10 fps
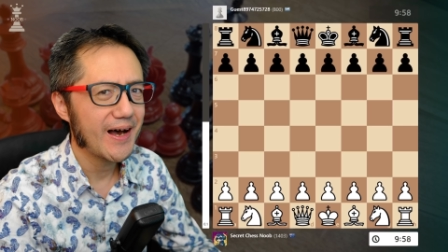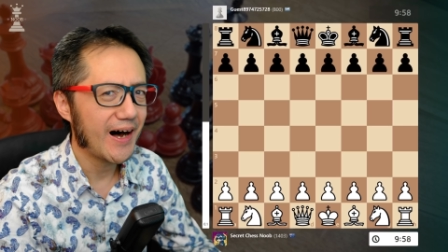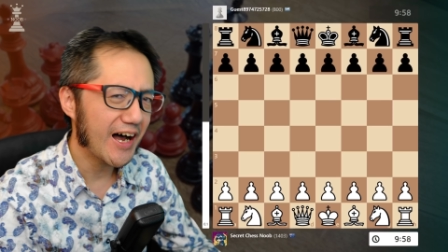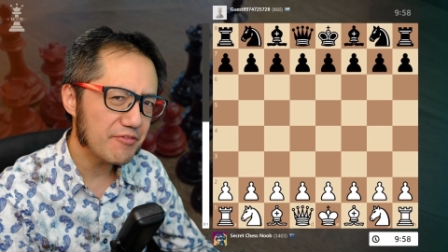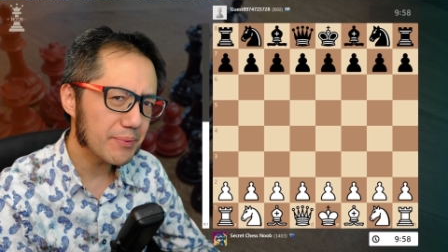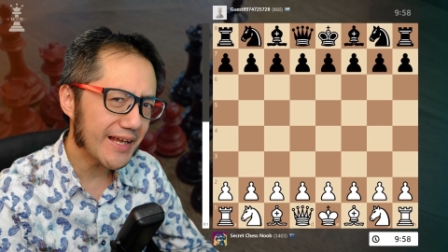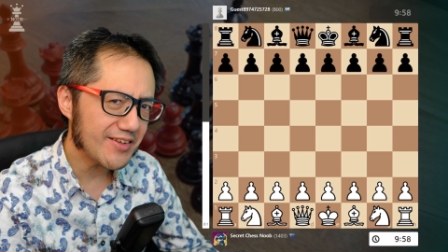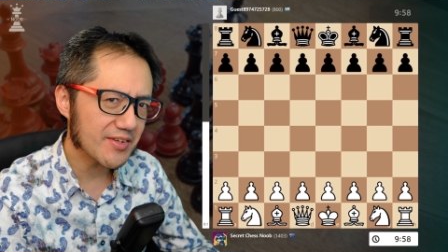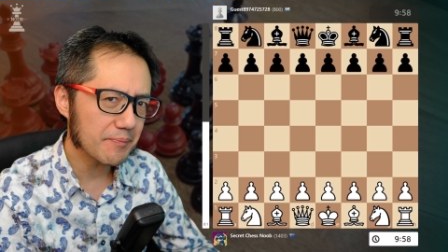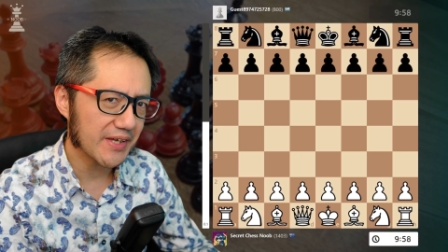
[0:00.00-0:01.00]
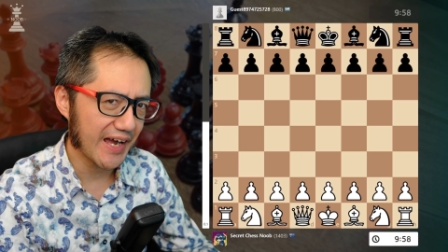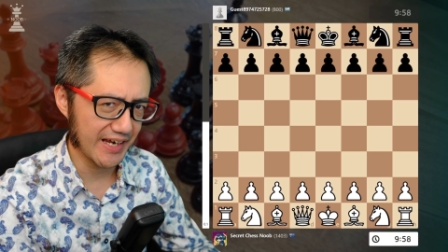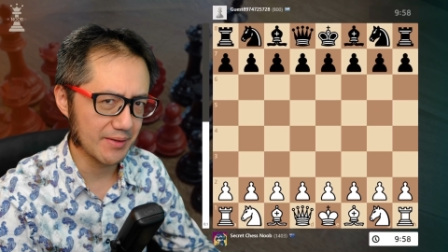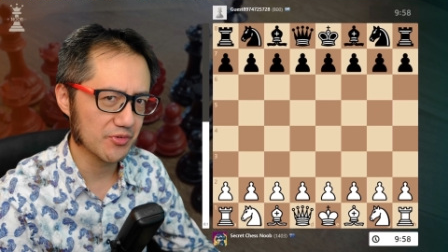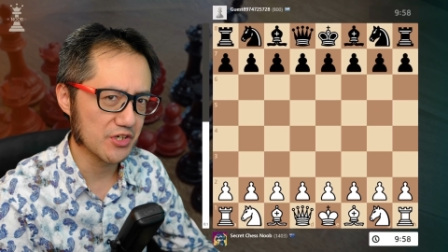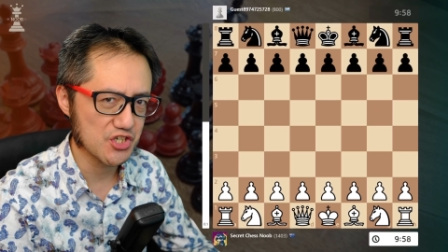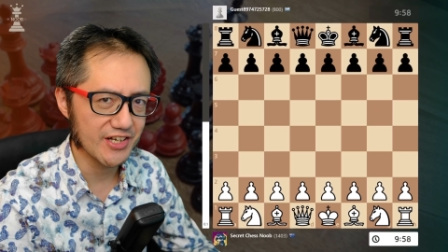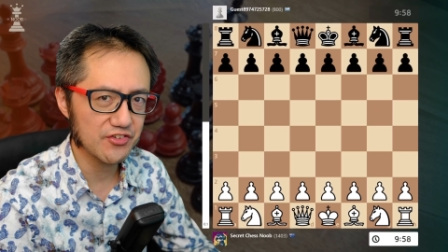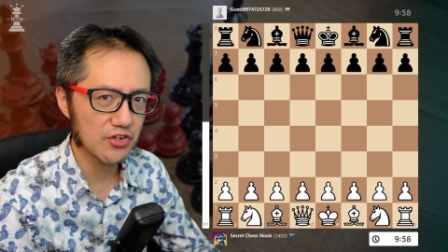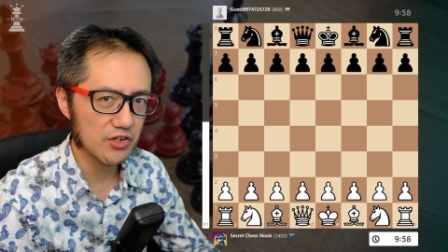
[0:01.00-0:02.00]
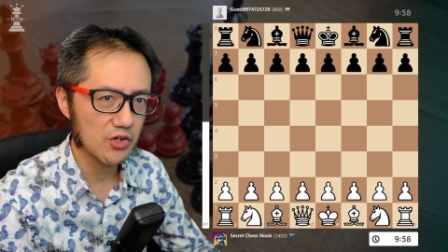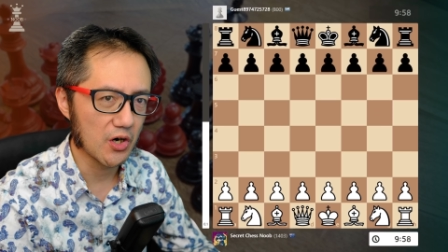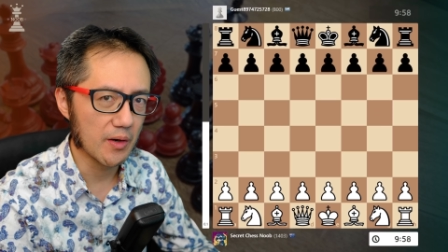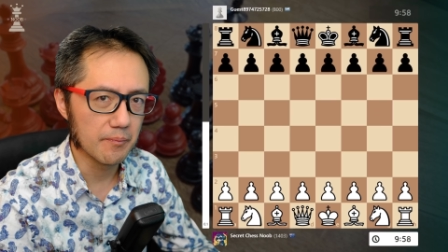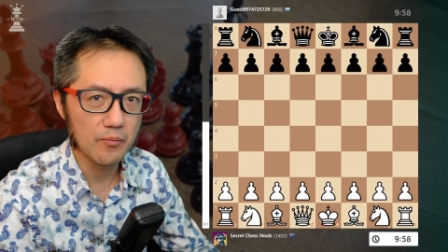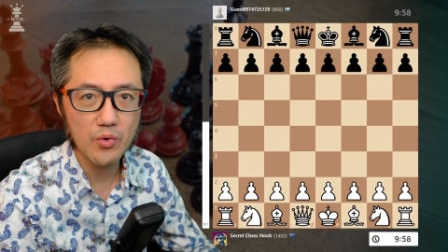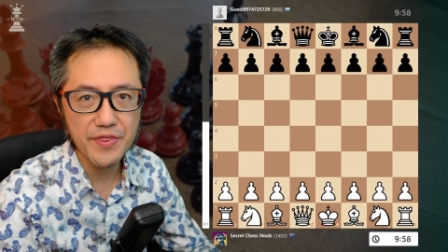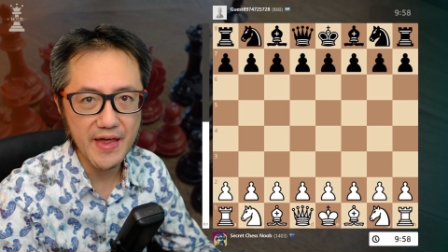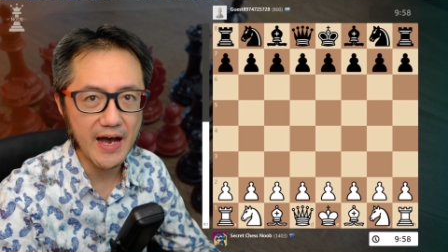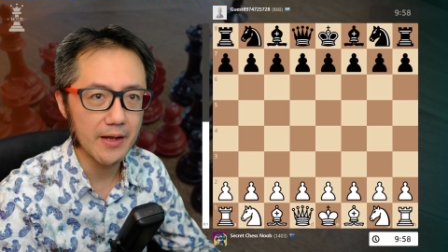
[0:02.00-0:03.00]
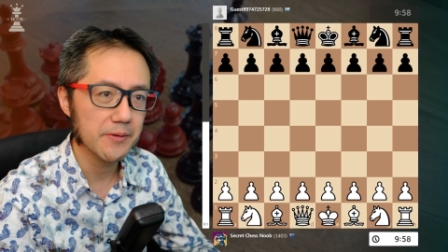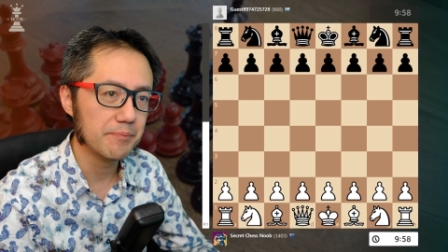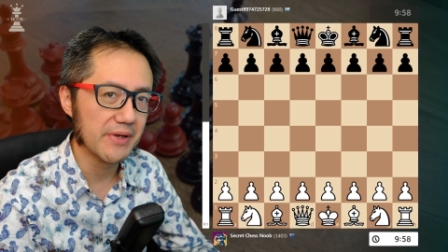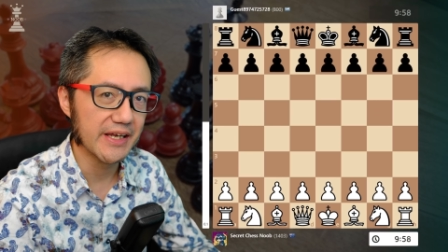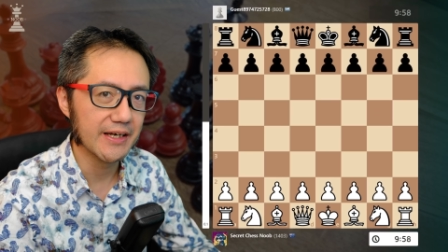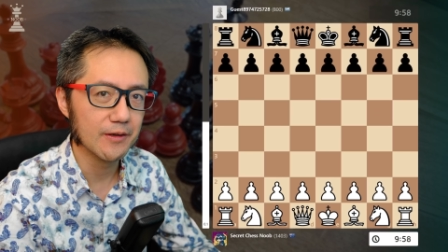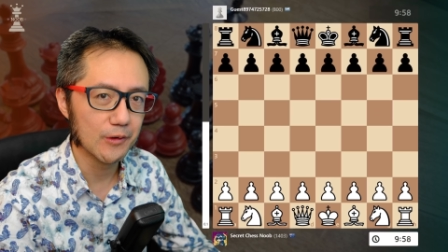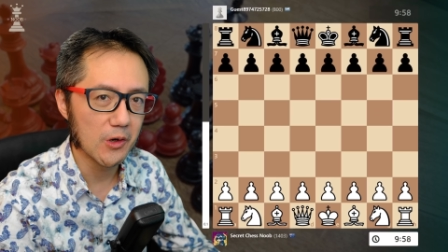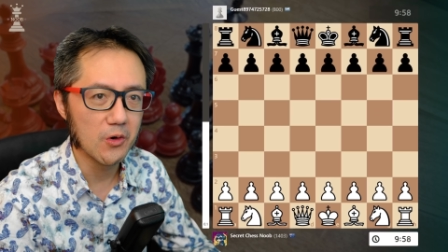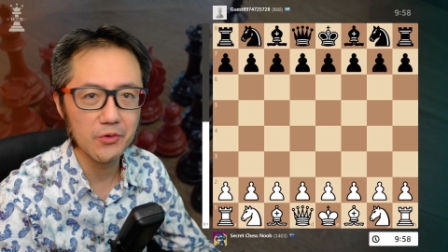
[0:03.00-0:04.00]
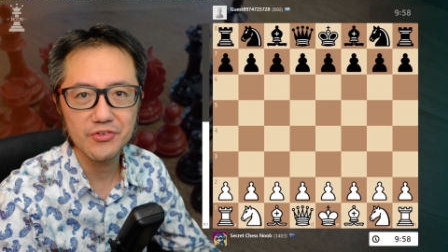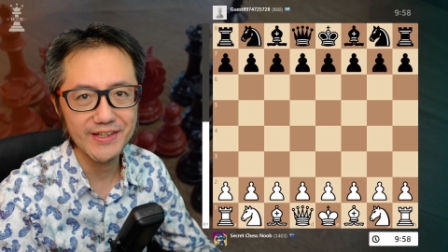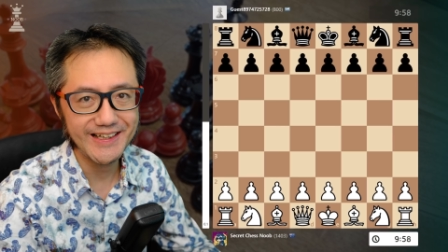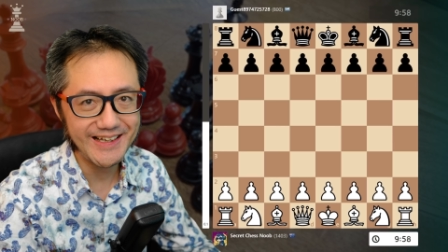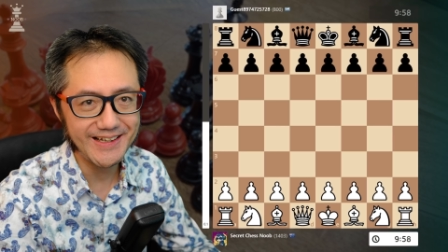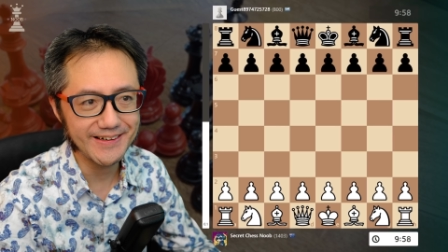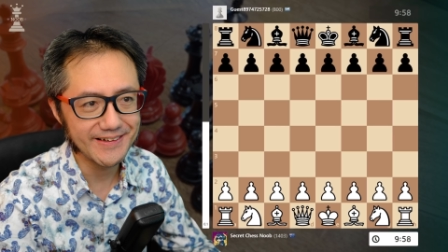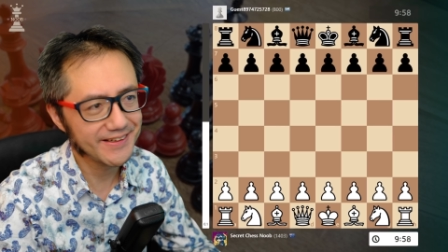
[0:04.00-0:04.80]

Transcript: I've played some games on chess.com without being logged in.